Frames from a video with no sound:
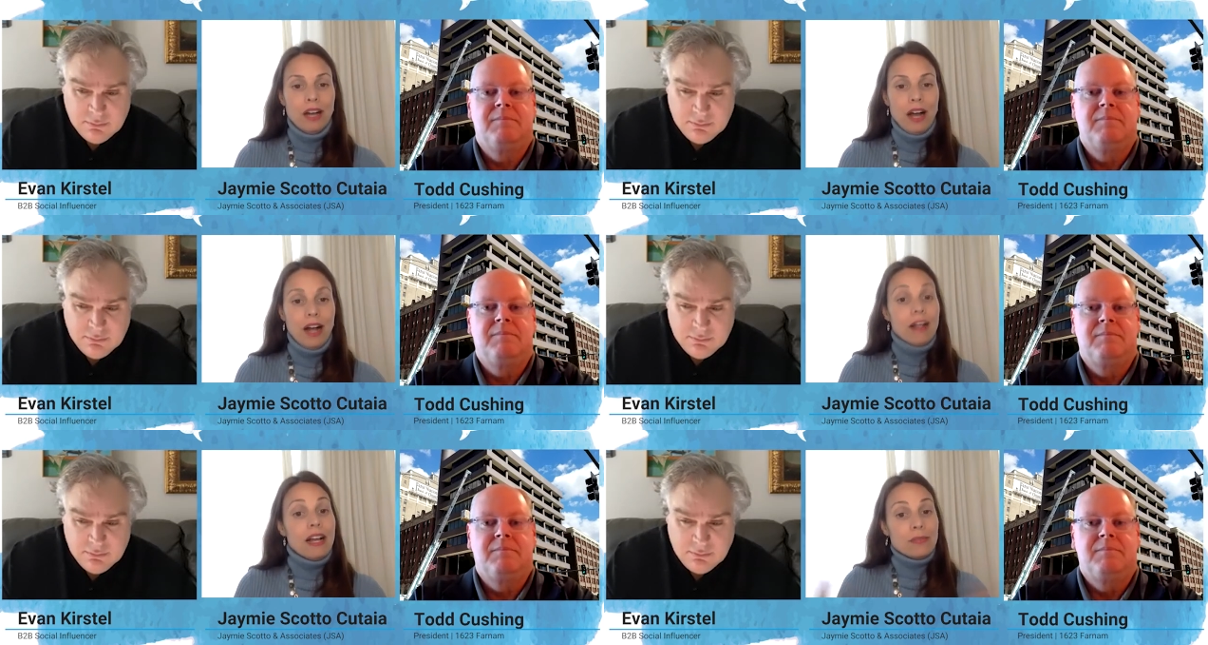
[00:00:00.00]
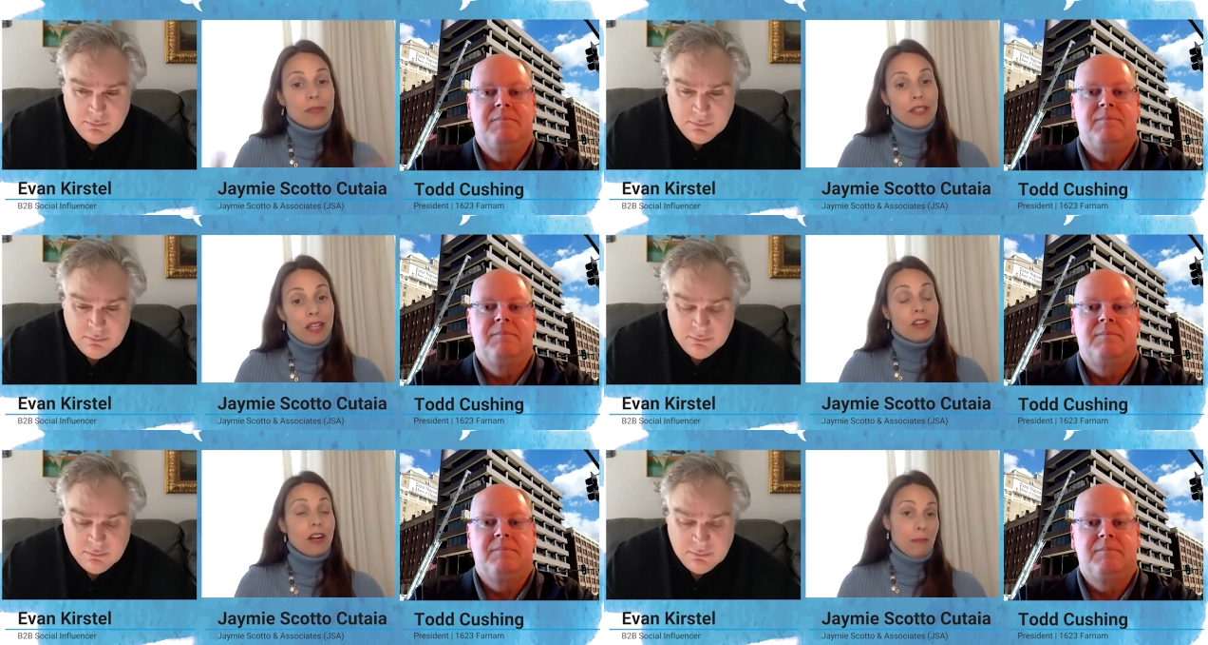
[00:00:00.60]
Speaker 1: uh, as well as
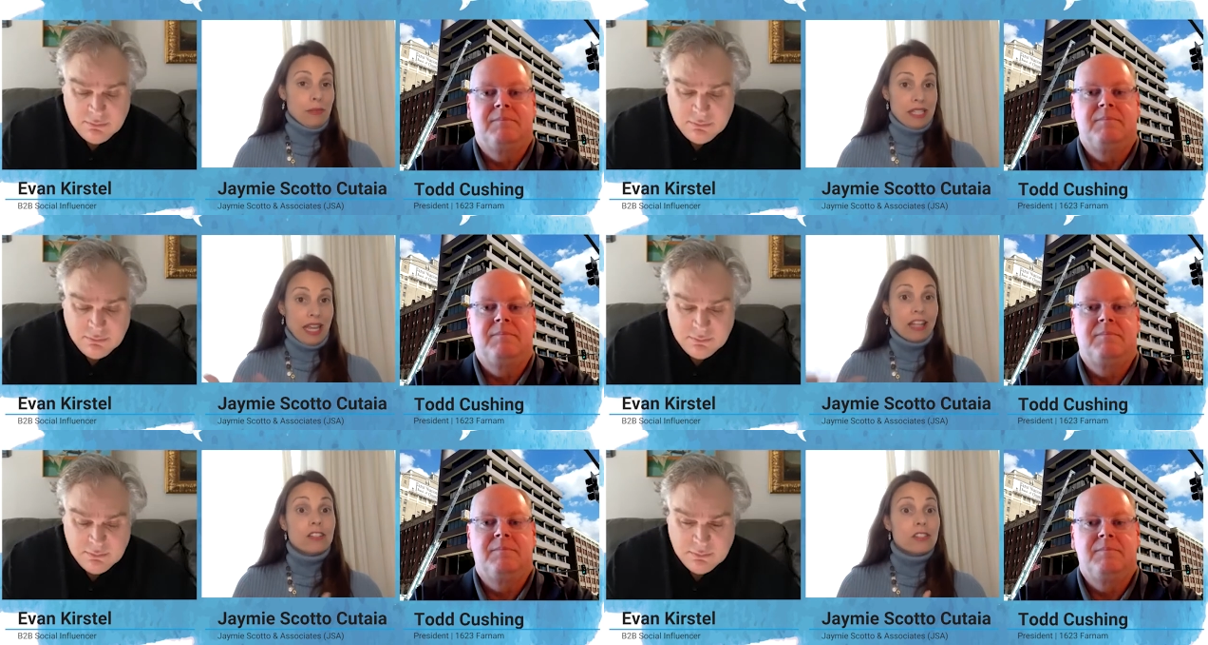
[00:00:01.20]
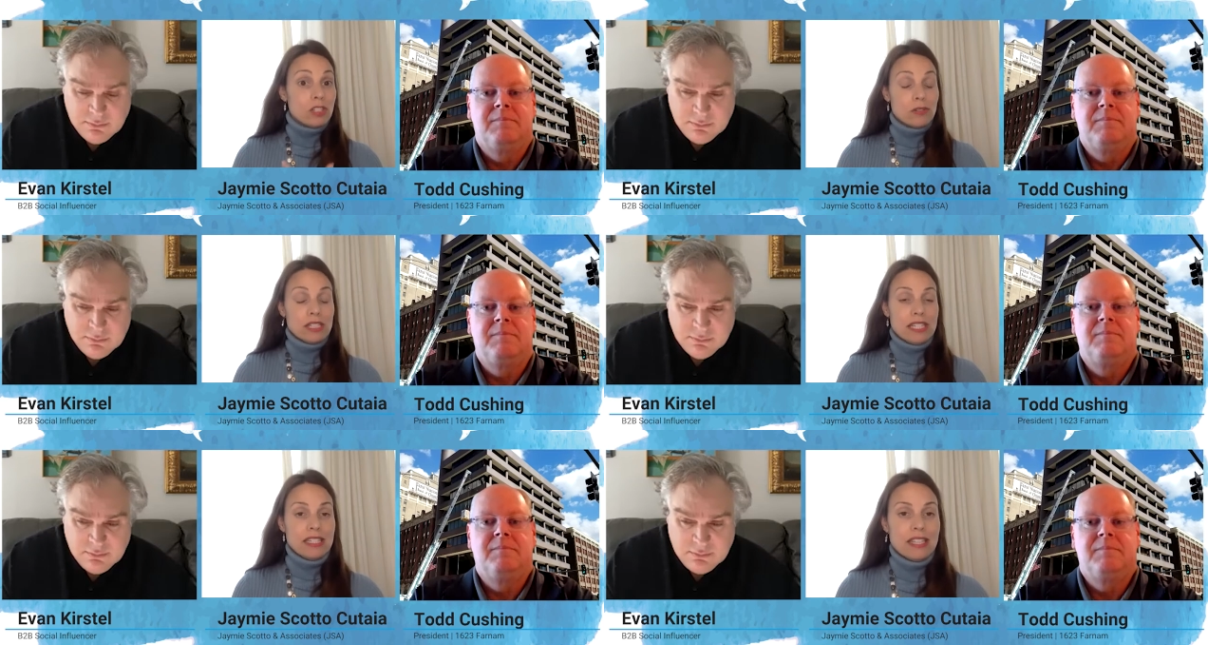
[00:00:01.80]
other hyperscalers and
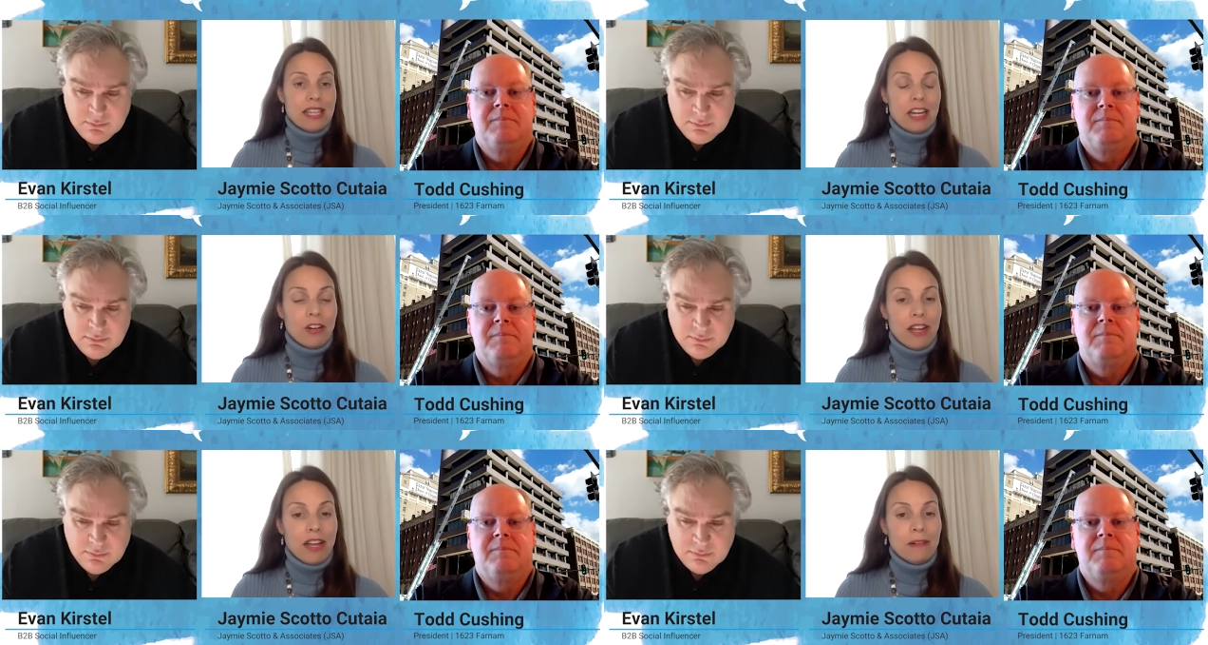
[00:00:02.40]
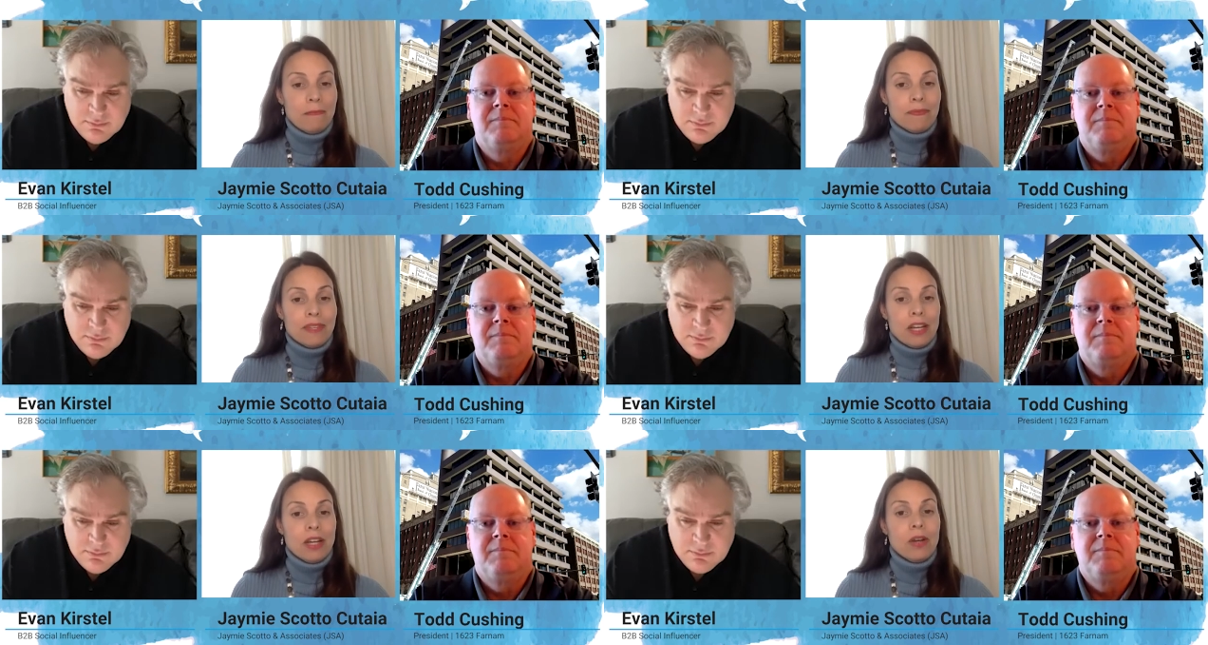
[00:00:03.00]
OTTs in the area,
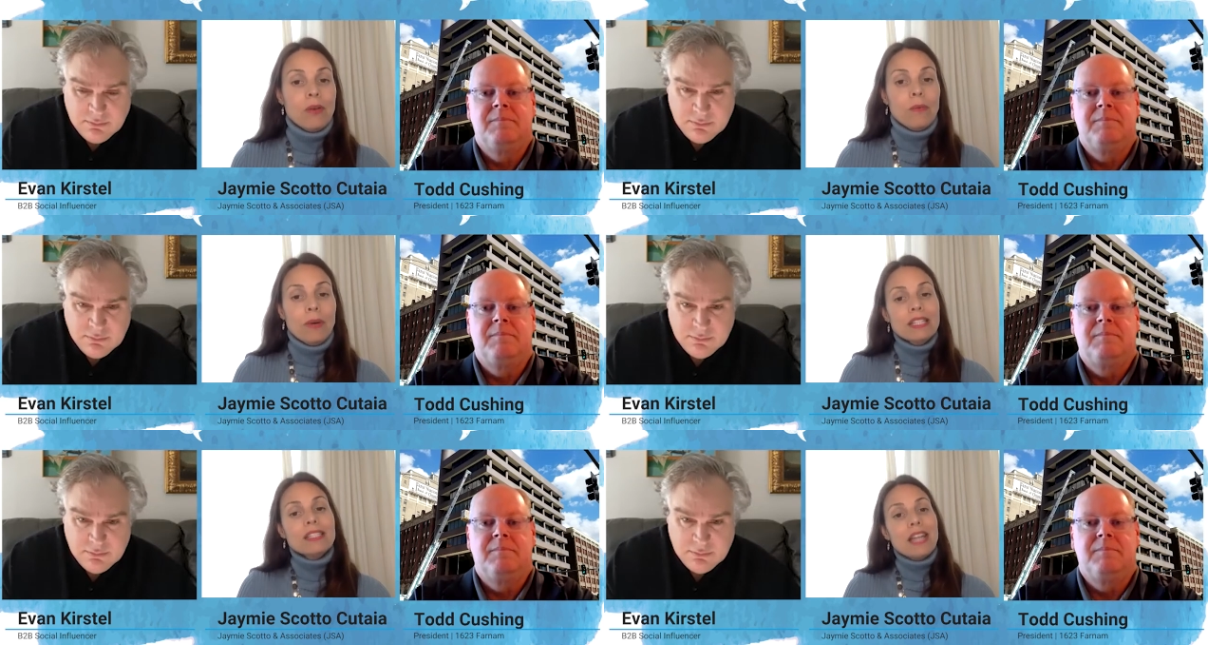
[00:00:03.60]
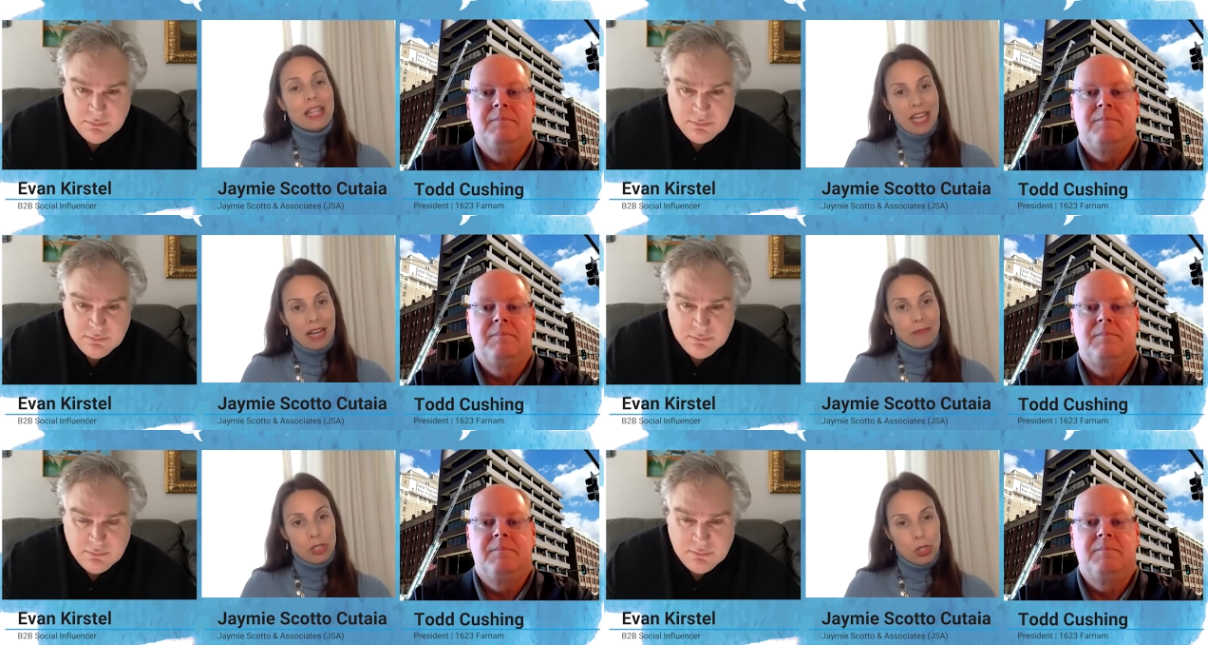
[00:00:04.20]
what has led
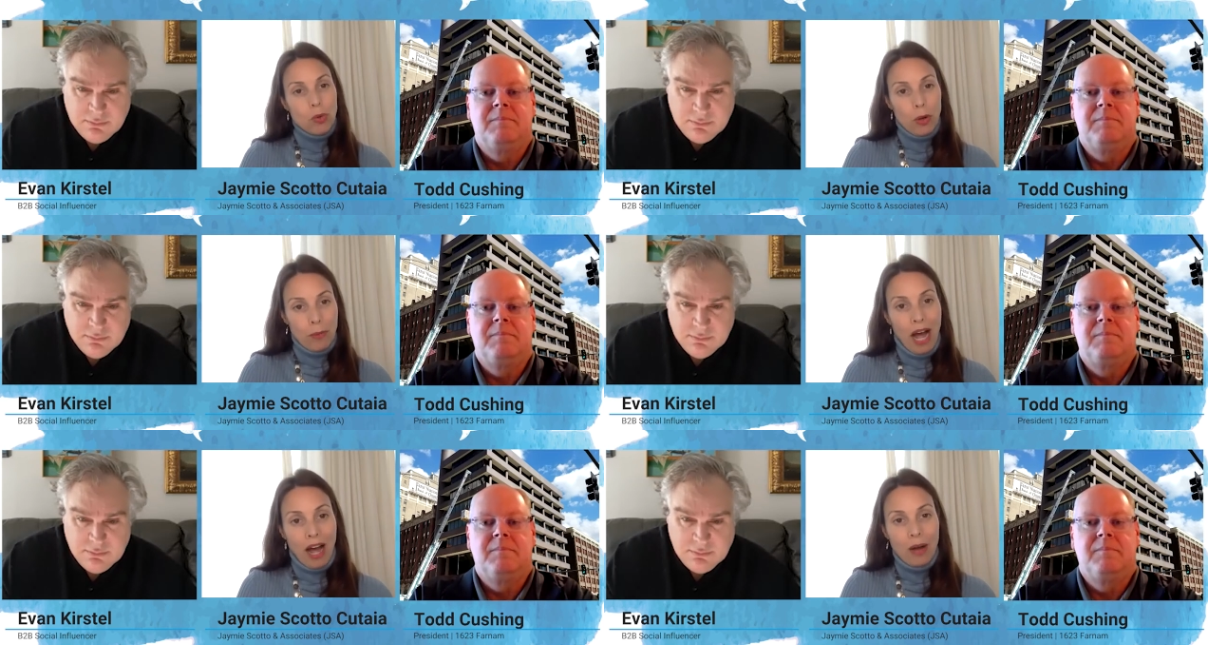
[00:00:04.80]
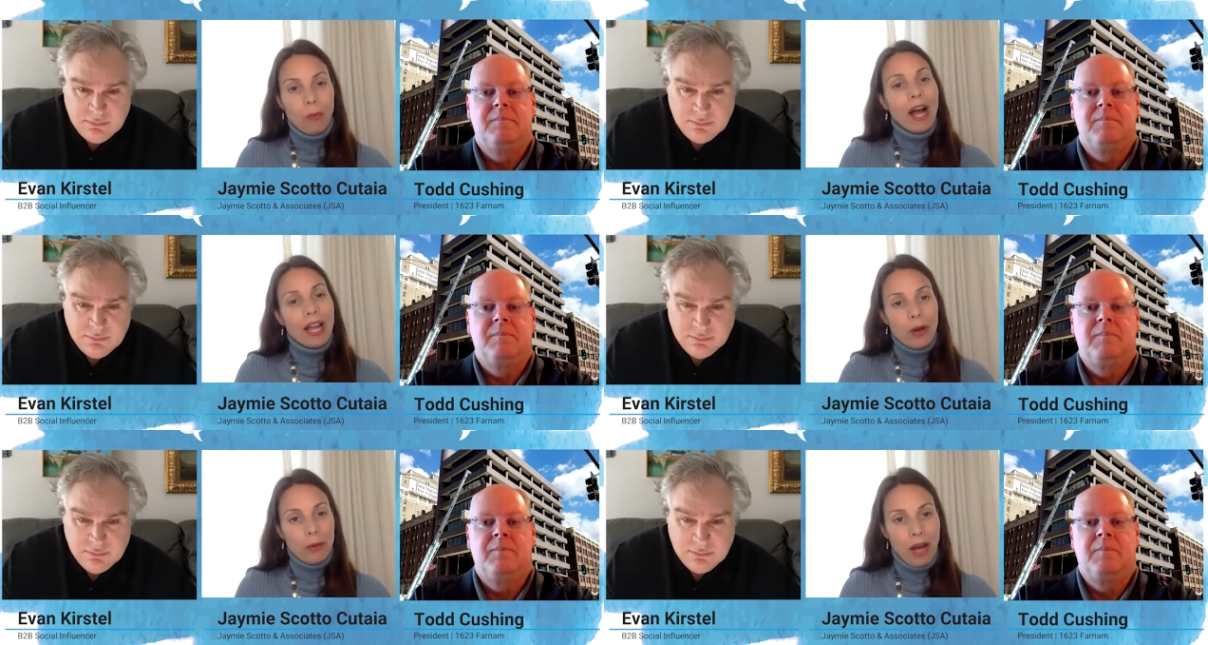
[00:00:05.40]
them to Omaha?
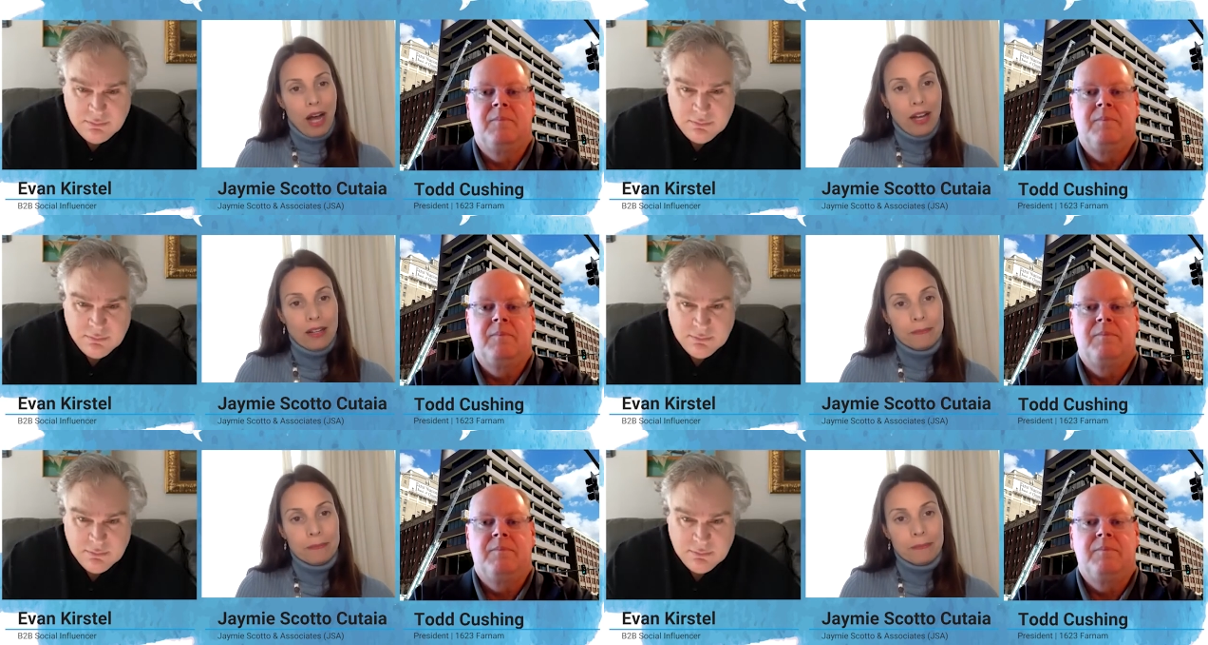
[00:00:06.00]
Why Omaha?